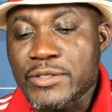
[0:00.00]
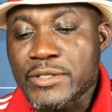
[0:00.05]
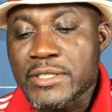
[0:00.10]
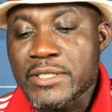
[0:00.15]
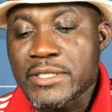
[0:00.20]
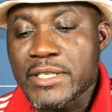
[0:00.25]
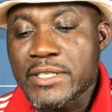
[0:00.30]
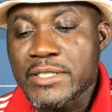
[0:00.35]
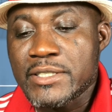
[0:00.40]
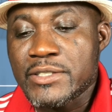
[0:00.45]

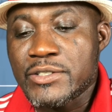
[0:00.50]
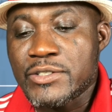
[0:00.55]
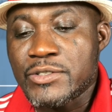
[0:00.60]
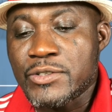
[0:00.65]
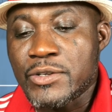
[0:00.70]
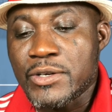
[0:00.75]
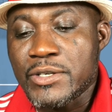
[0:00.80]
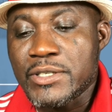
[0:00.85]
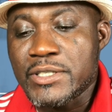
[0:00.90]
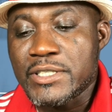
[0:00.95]
success is
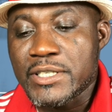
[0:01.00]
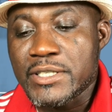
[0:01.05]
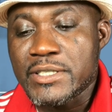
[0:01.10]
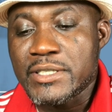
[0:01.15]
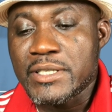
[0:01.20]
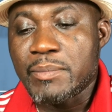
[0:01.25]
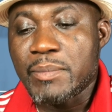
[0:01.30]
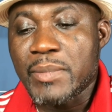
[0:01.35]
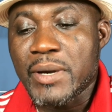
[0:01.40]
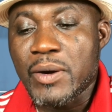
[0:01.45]
not
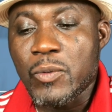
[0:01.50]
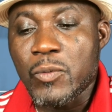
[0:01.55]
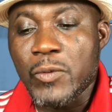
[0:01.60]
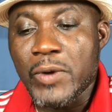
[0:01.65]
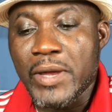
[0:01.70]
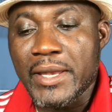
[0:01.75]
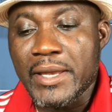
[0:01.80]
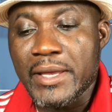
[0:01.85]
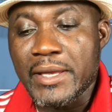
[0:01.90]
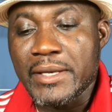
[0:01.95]
just about
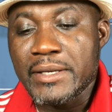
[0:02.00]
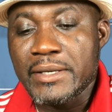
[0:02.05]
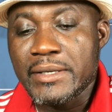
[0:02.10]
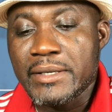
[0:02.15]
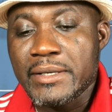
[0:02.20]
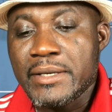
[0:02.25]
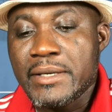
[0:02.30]
winning,